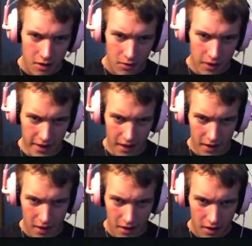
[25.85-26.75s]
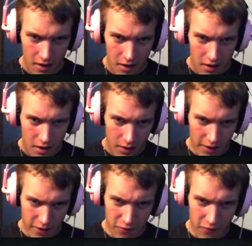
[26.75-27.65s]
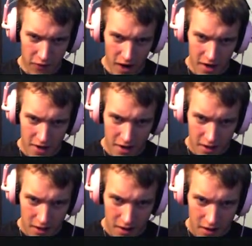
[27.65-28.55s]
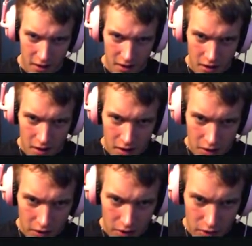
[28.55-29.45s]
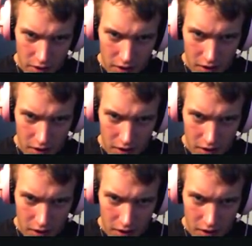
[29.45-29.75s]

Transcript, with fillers: What the? What the fuck, dude?